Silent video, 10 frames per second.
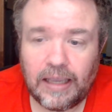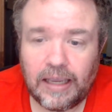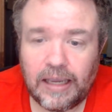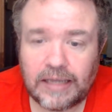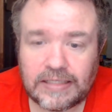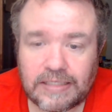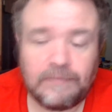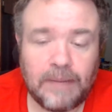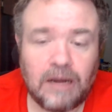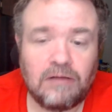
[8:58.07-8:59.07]
Except
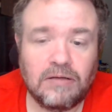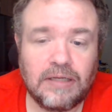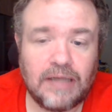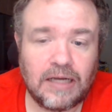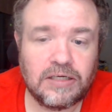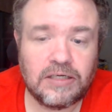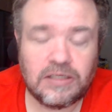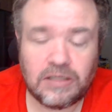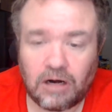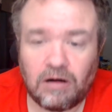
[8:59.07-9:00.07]
for medical deductions,
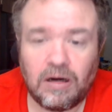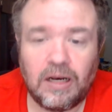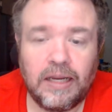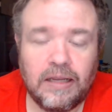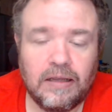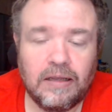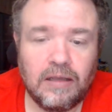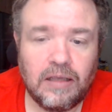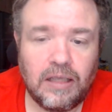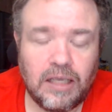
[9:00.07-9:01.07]
currently,
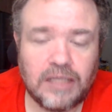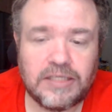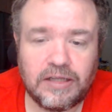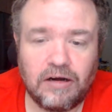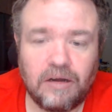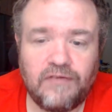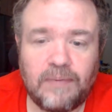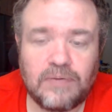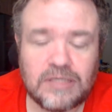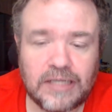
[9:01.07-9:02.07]
it's
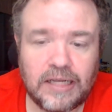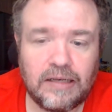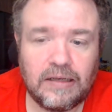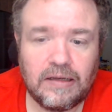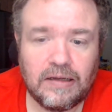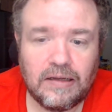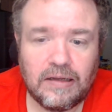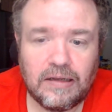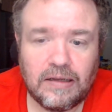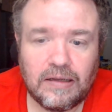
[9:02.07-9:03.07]
35%
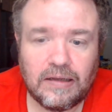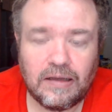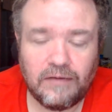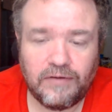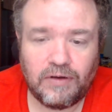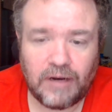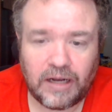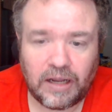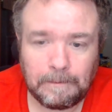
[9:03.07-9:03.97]
of your income.